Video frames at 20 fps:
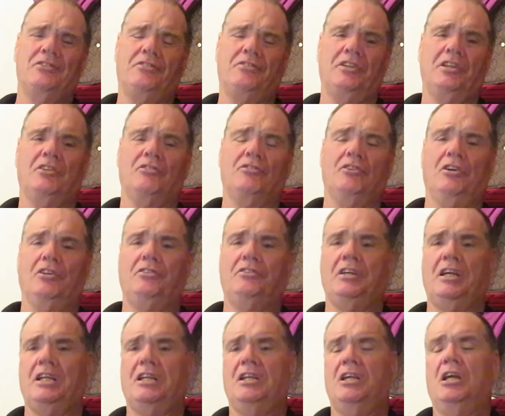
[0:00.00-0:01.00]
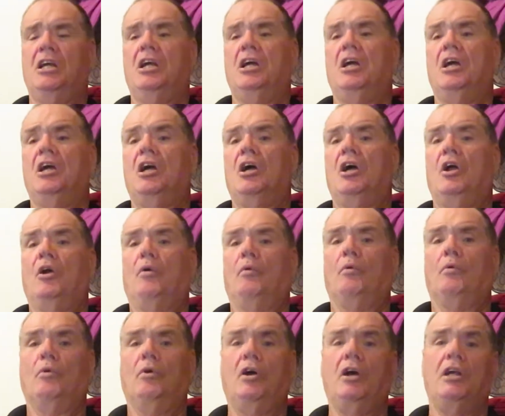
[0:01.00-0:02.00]
of things like that,
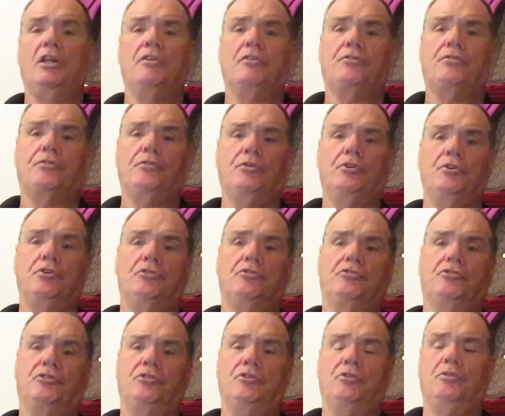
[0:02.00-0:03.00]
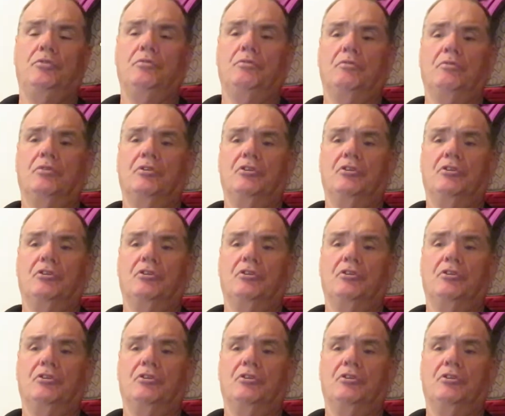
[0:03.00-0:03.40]
right through to